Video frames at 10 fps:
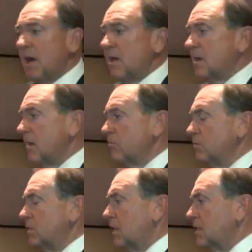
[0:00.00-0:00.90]
by a
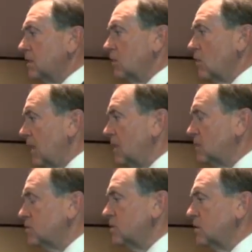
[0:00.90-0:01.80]
government like the
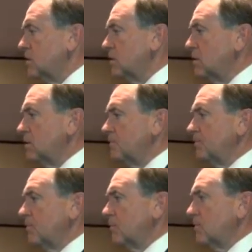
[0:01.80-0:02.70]
Iranians,
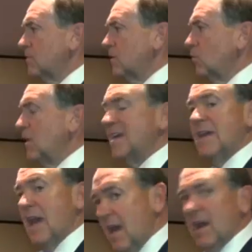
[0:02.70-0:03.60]
we
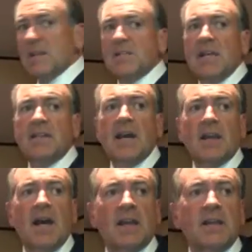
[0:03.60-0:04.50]
cannot take
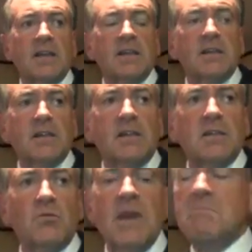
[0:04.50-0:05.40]
that lightly.
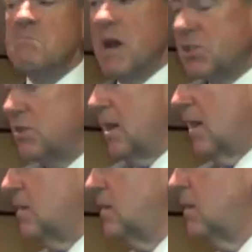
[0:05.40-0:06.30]
We must not.